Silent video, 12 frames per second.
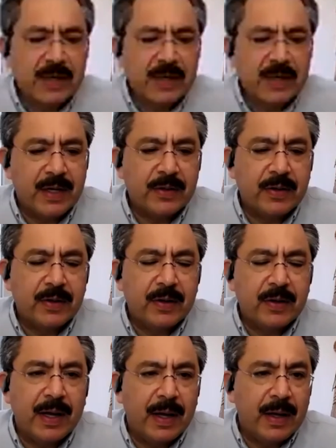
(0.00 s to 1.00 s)

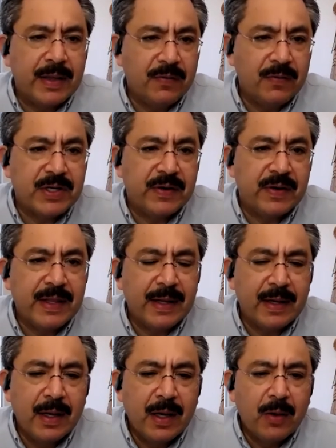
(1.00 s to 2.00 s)
Hector. Thank you for sharing that.